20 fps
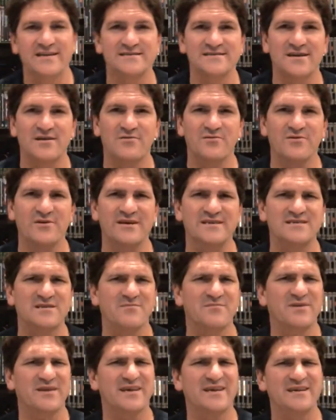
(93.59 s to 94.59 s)
It's not really
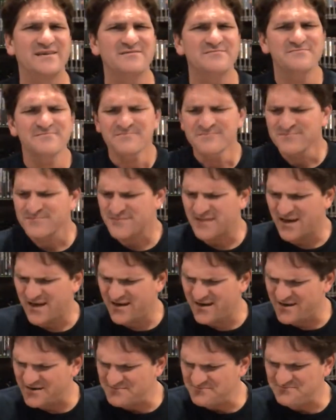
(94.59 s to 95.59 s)
something
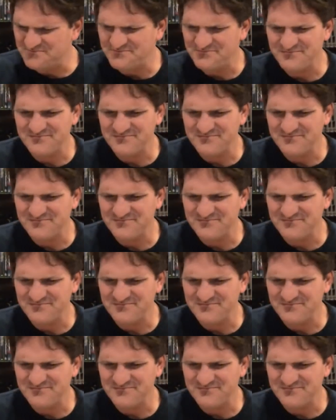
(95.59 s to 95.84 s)
I